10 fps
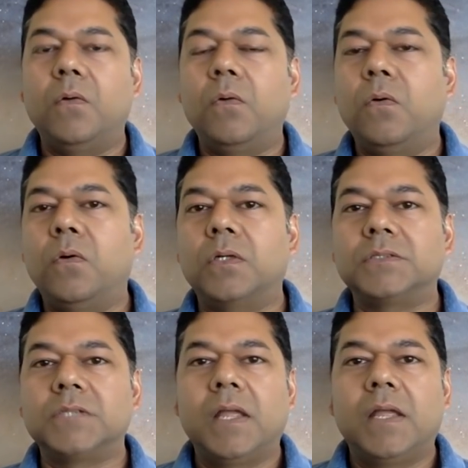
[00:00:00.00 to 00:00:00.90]

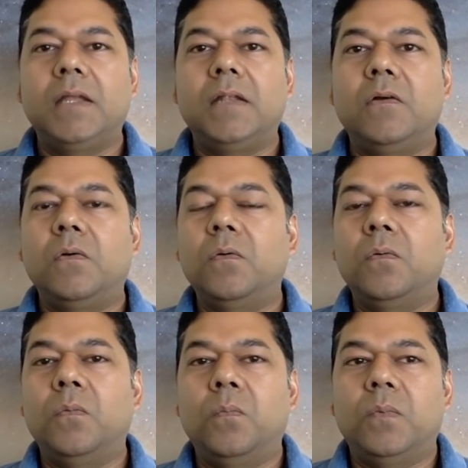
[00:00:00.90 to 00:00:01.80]
or
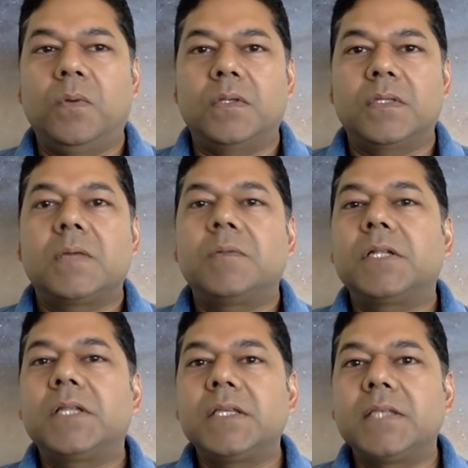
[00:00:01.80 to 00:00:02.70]
some of
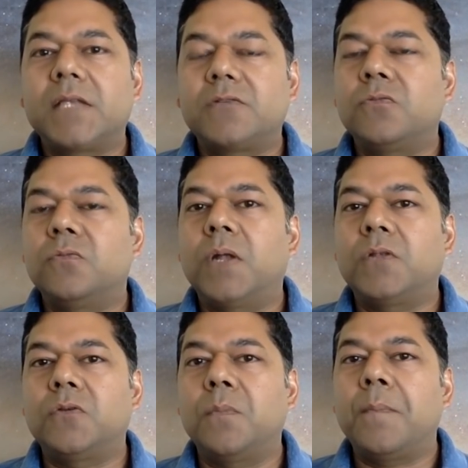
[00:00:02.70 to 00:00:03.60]
the things that you
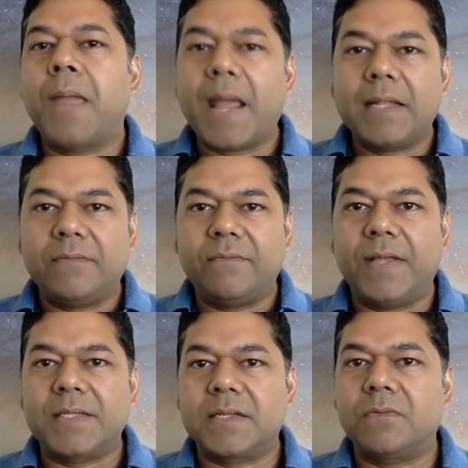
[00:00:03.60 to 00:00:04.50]
want to
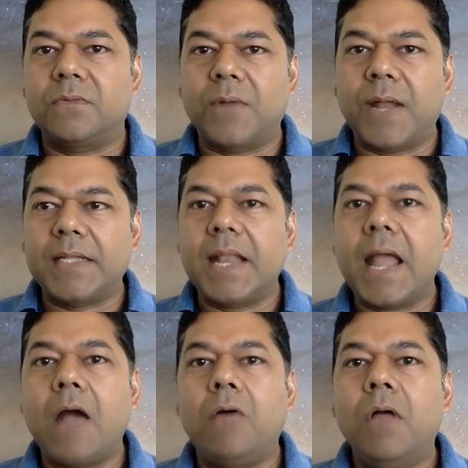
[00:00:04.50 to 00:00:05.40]
manifest right
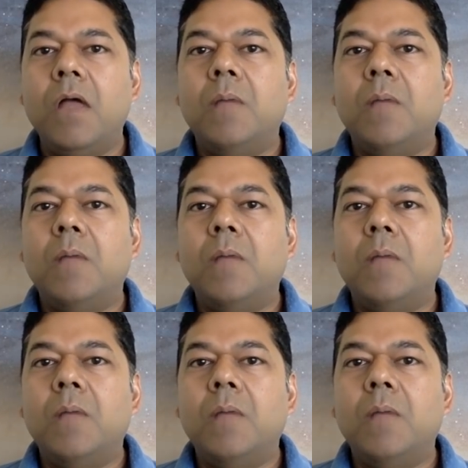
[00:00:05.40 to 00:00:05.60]
now,